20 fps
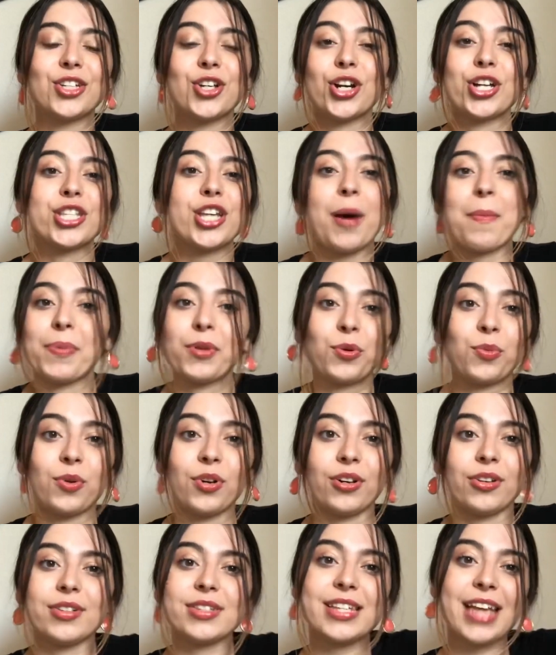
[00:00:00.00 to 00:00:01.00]
you're on top of the
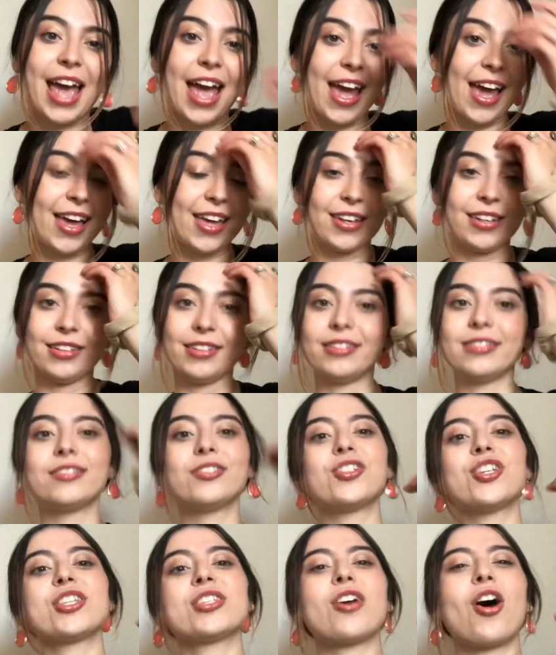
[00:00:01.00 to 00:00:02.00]
world, and
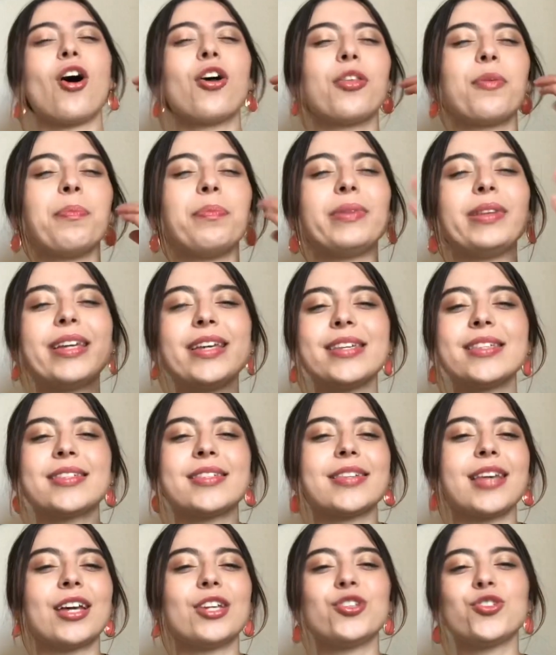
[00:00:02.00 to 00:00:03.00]
just all the
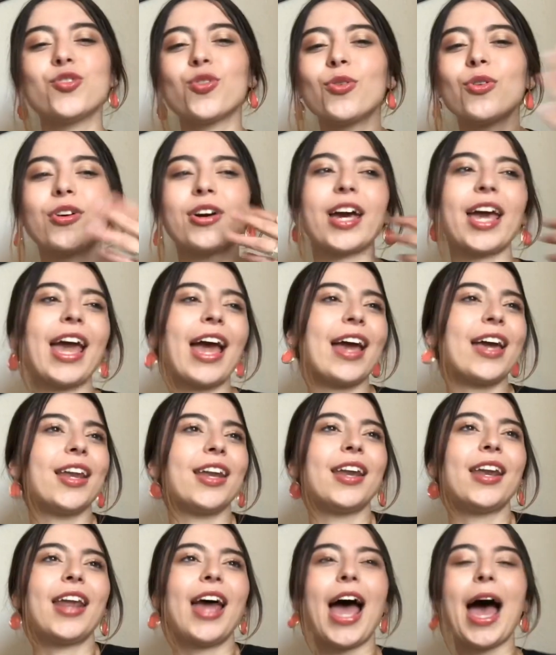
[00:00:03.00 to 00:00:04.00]
bliss and joy
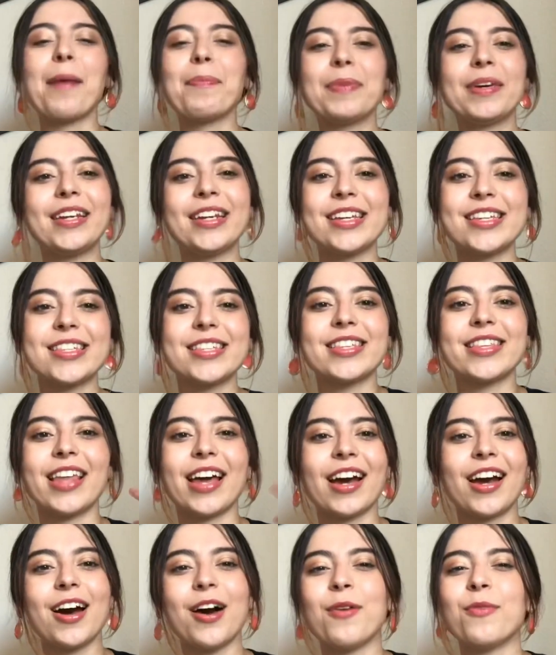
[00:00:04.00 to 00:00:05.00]
and happiness
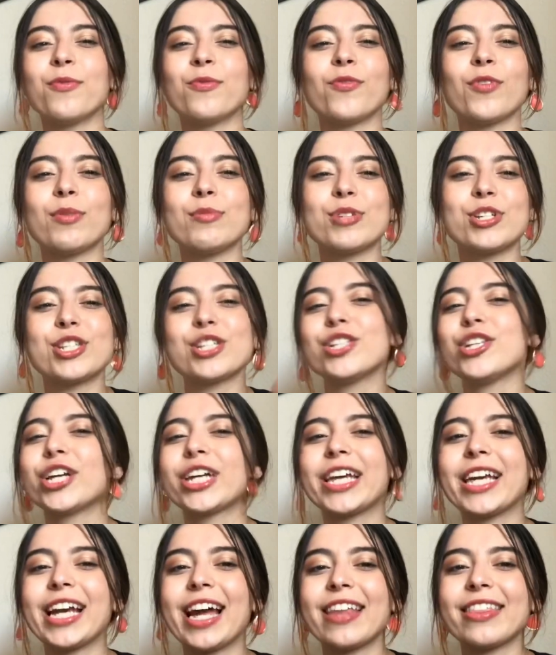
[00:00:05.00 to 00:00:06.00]
that come from just
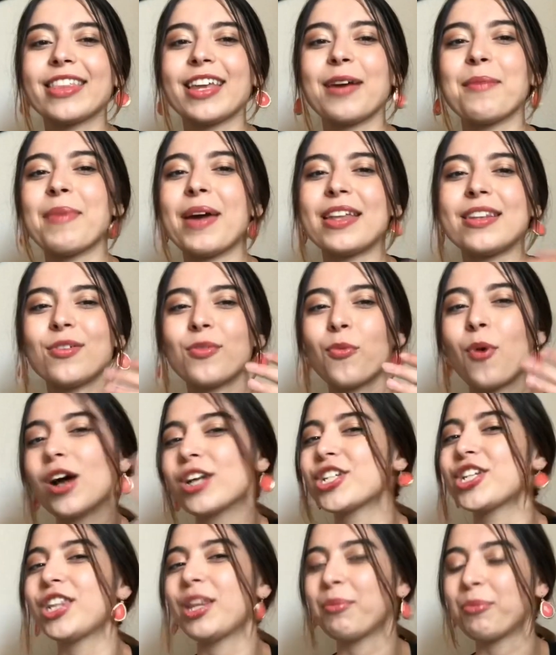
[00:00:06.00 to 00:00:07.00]
looking at them and
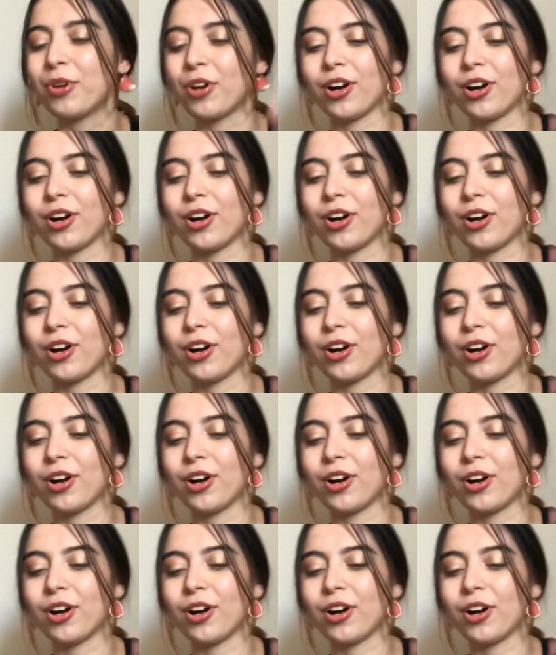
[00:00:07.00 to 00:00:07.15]
watching them